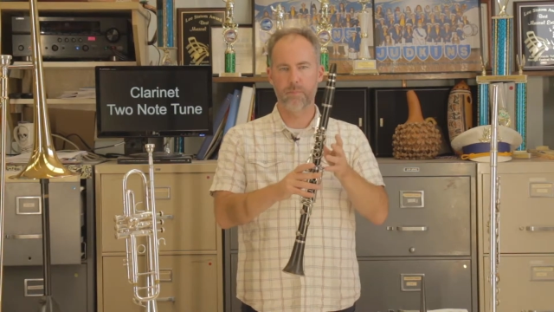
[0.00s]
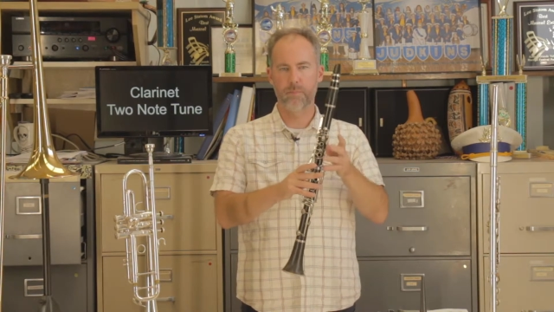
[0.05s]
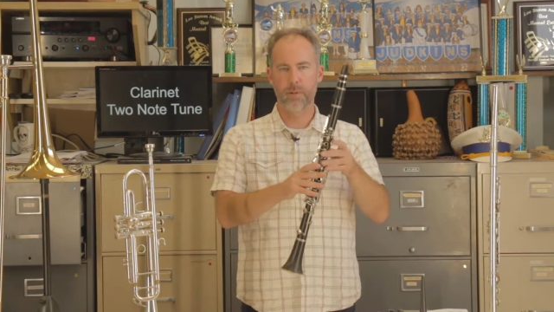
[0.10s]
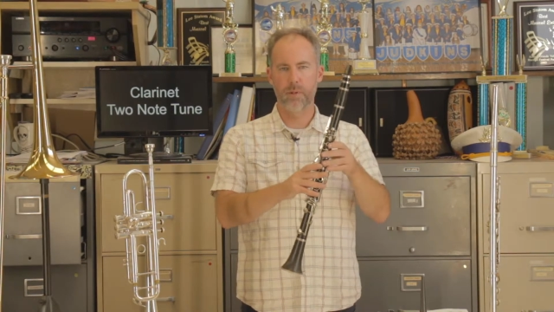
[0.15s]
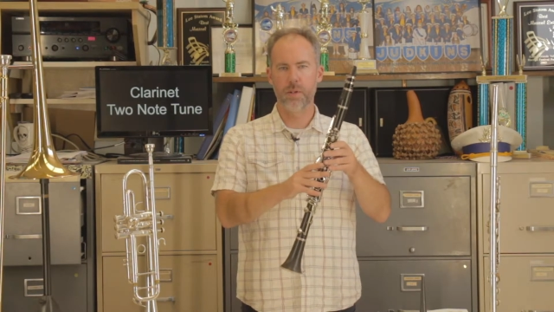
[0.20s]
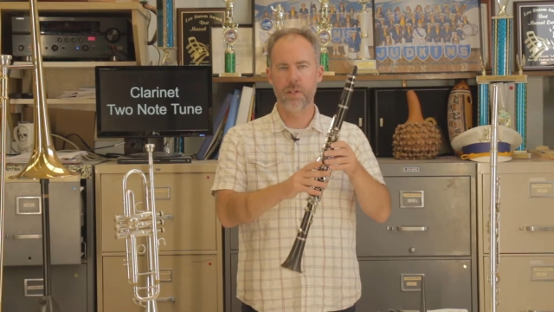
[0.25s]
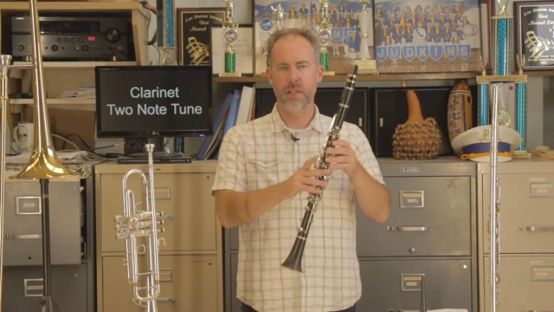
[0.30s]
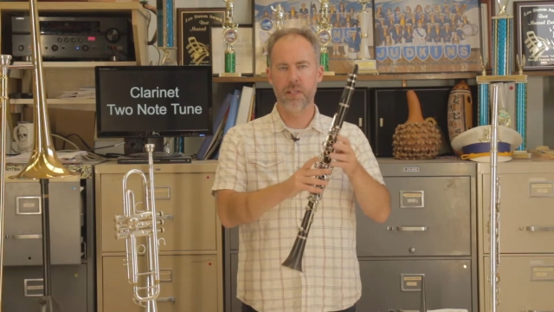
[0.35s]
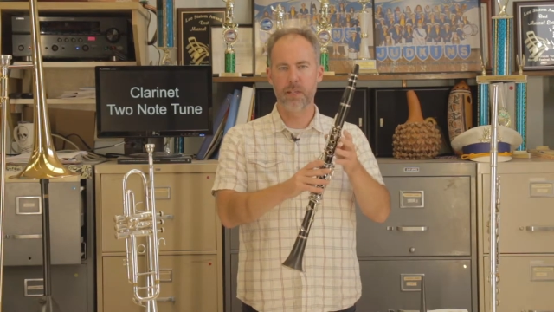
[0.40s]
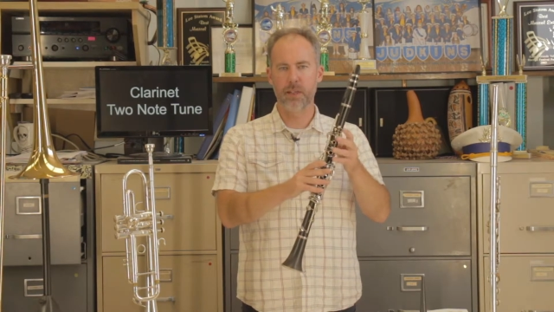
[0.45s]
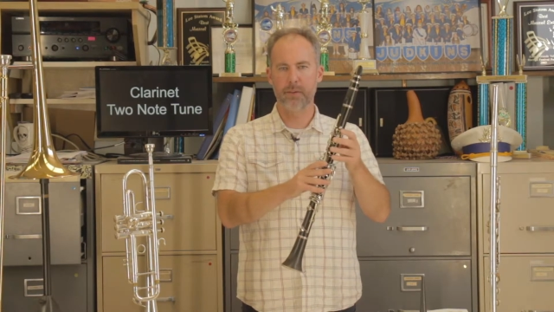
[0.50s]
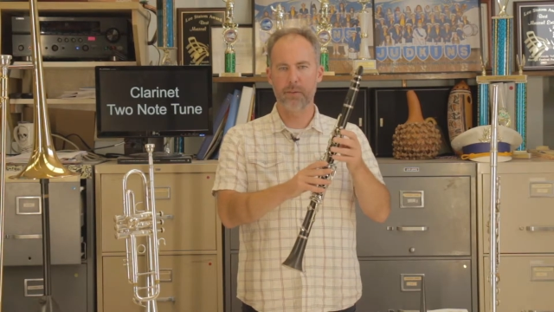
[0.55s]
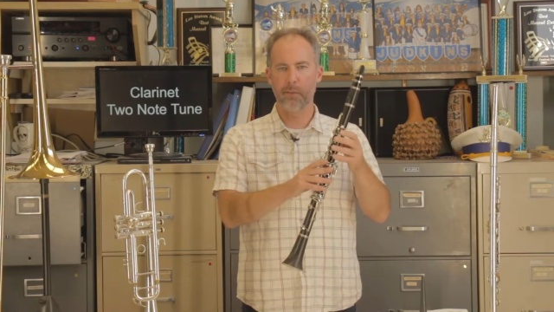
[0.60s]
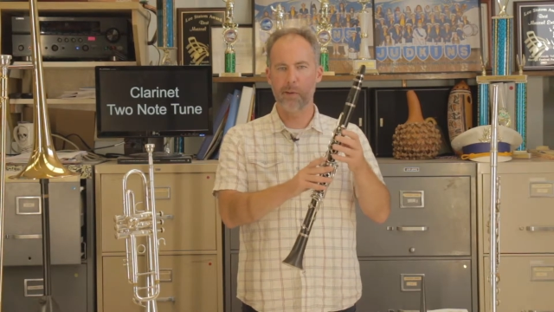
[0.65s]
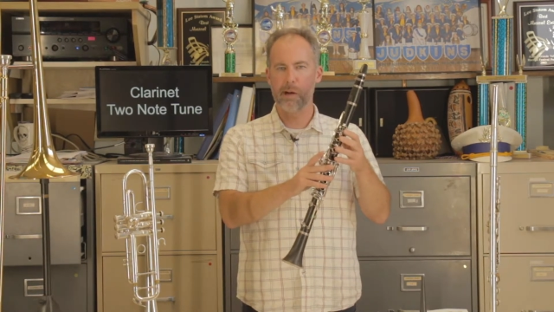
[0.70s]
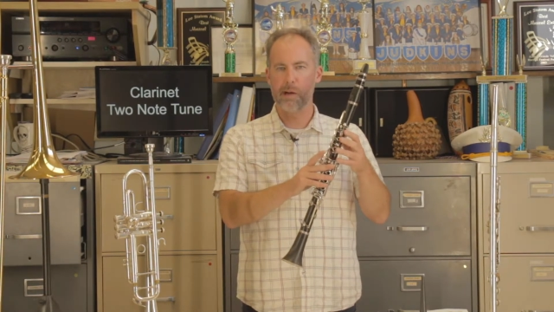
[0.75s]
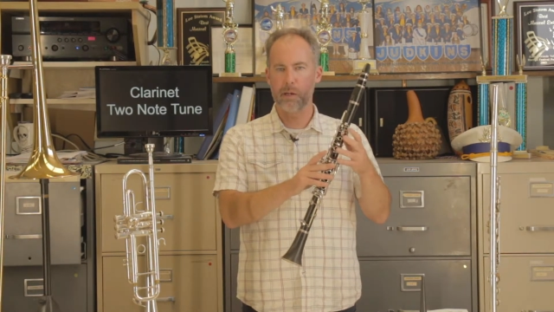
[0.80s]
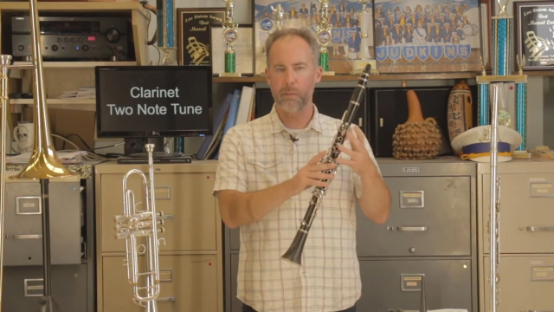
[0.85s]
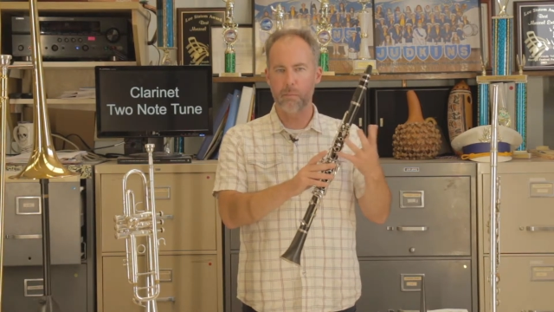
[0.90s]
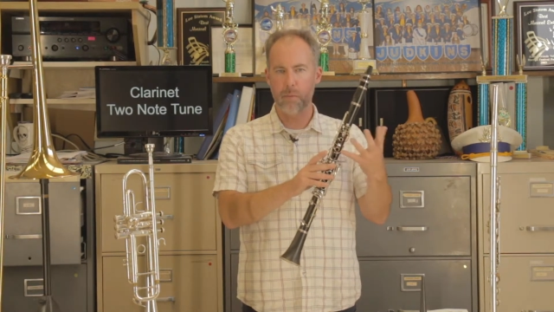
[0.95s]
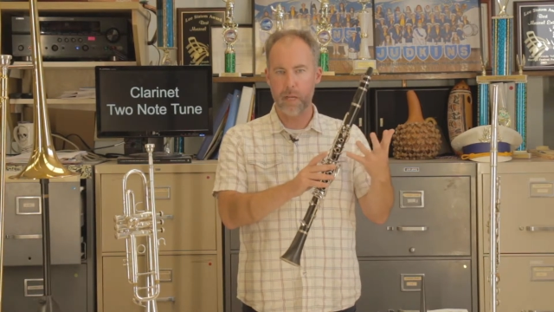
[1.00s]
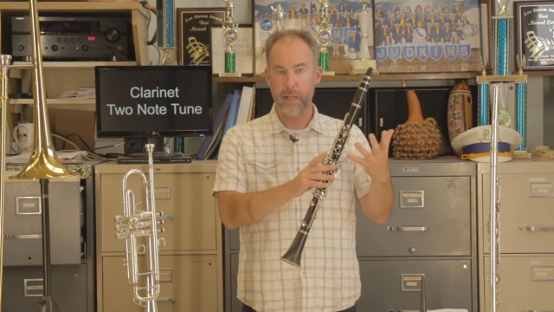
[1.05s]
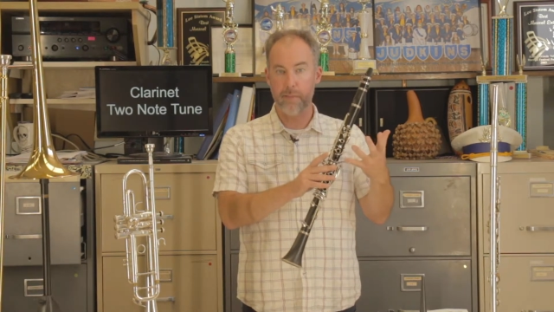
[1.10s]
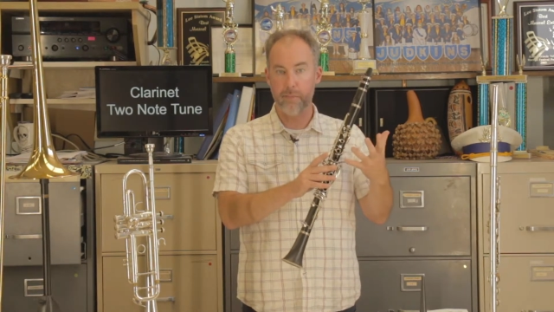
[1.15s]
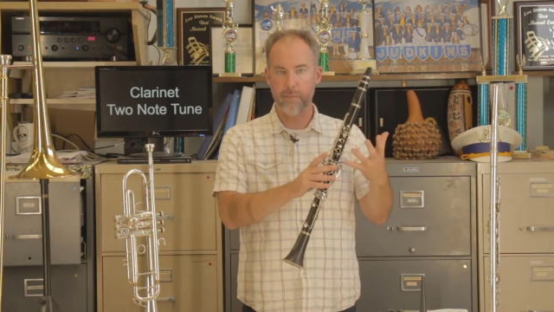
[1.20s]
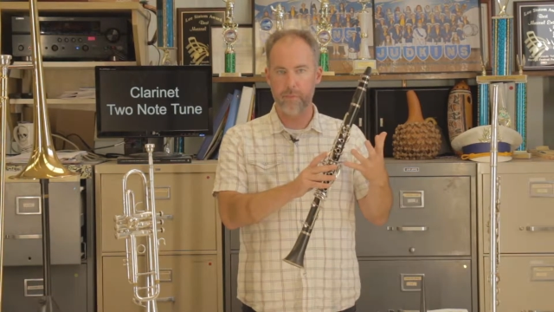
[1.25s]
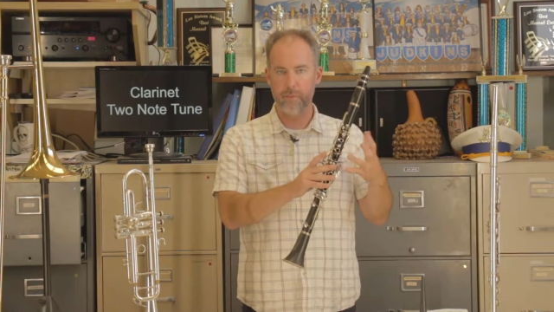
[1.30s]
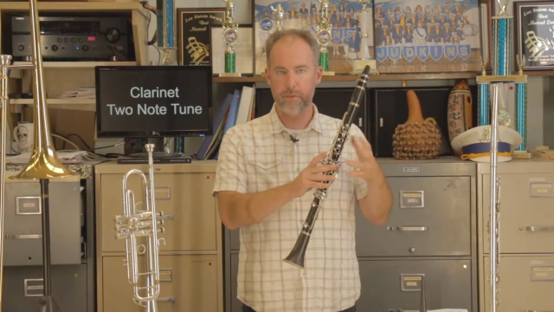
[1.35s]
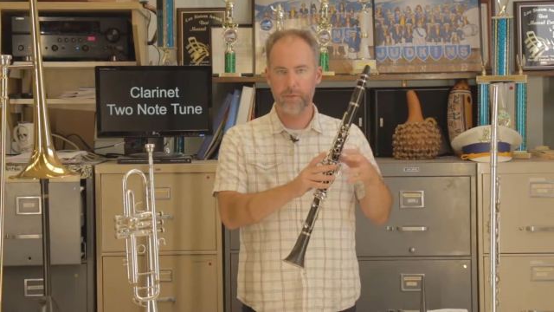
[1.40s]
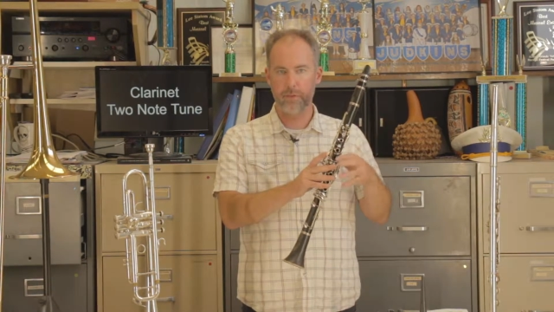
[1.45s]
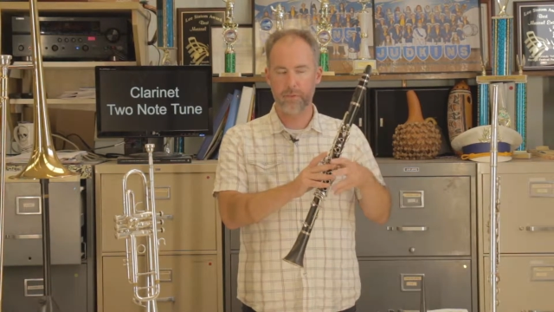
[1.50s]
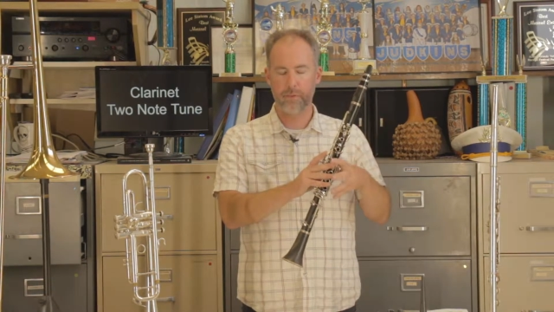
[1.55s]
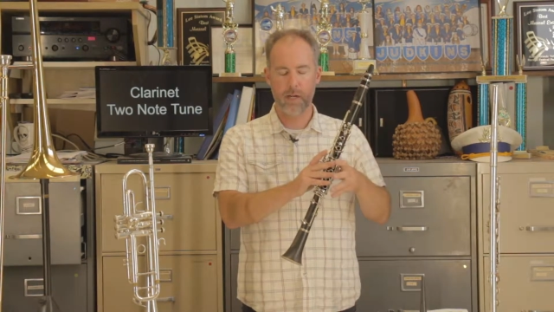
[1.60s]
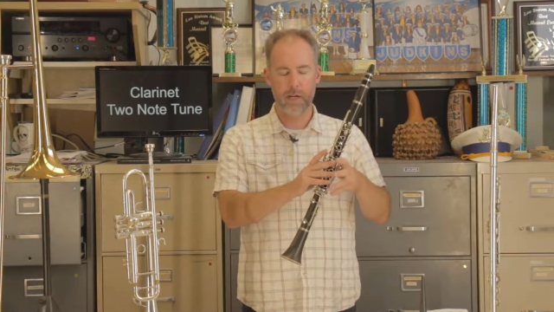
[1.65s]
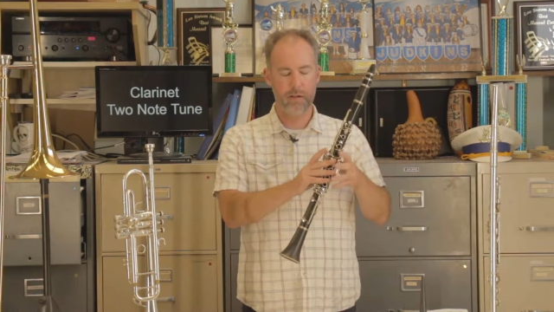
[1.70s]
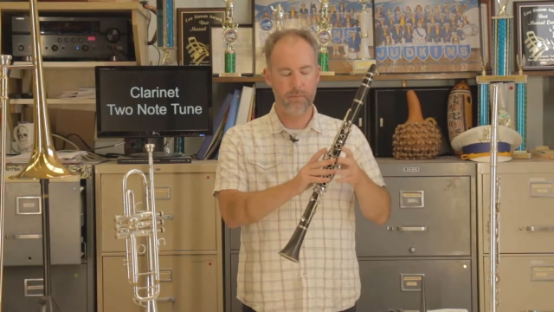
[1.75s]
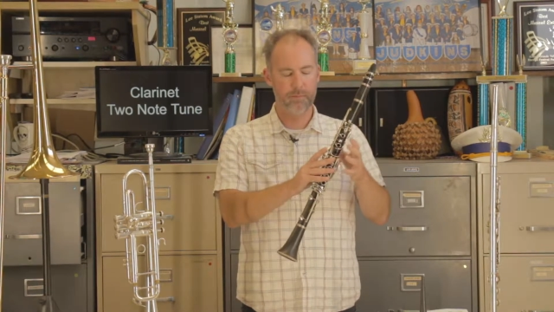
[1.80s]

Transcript: putting in the wrong buttons, right?